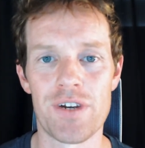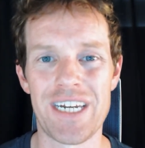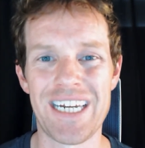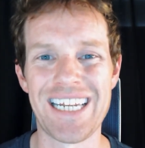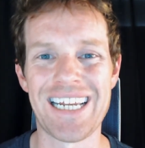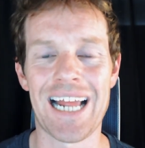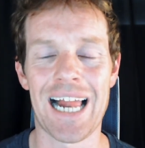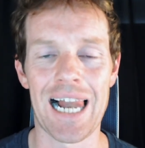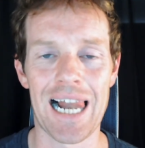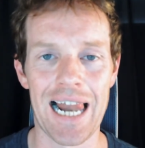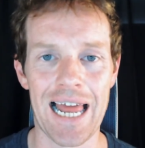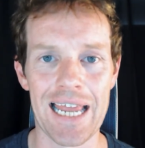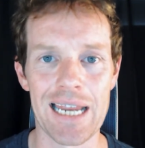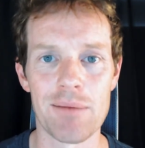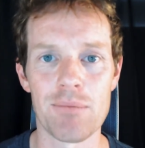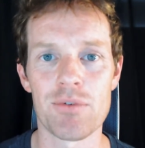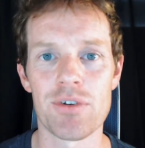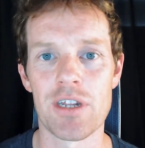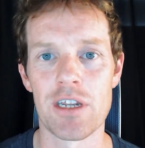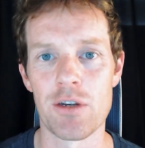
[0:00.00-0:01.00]
Any
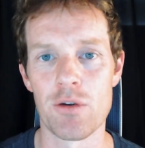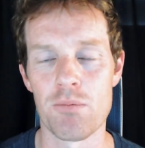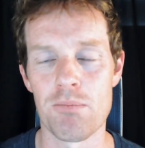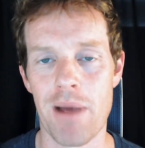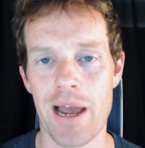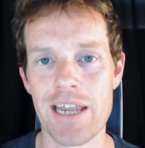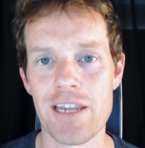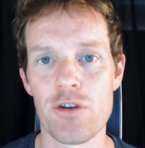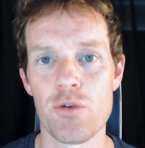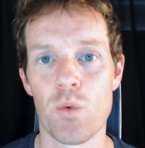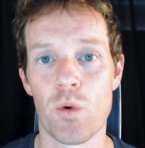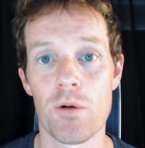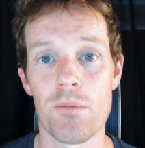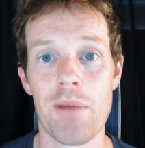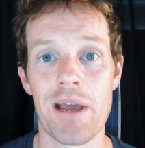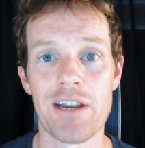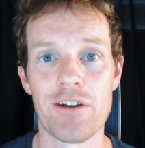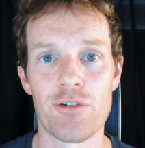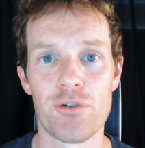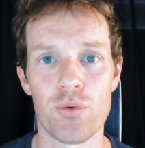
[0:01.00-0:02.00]
claims that you make, you want to
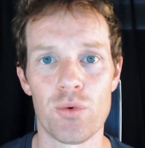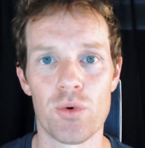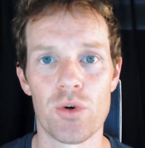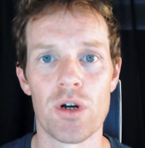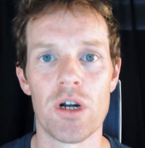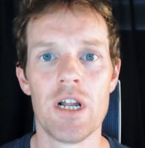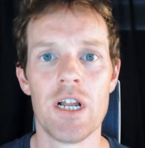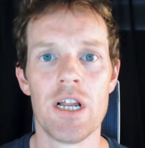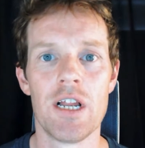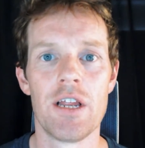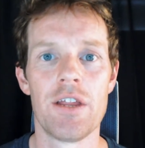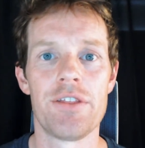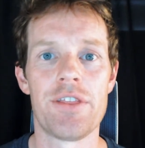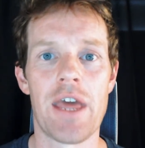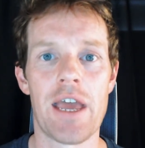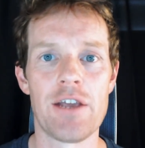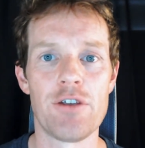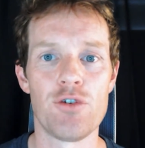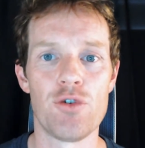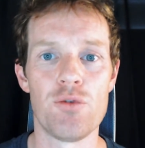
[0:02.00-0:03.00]
make sure
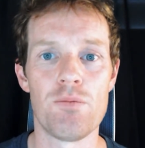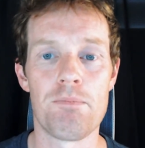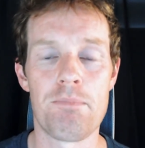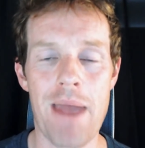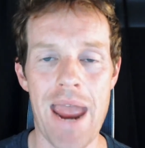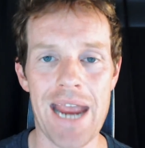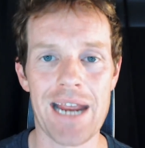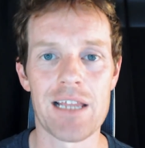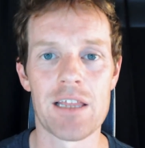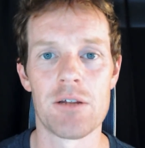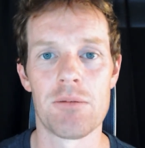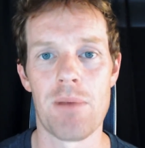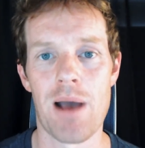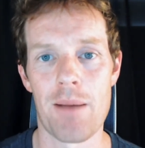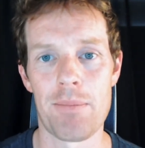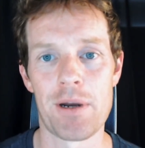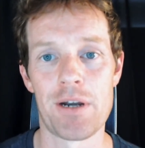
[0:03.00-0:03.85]
that you back them up.